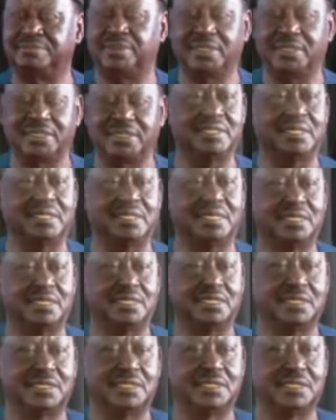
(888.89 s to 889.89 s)
the
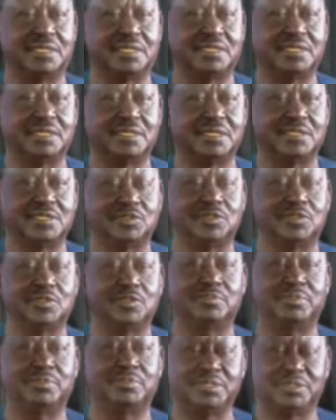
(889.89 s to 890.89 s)
Beira
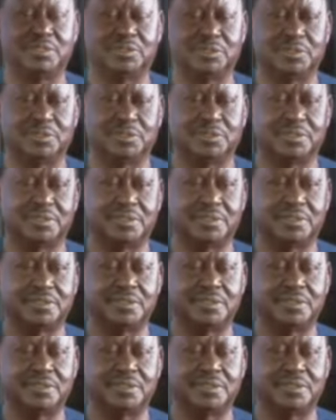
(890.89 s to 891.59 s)
to Lobito,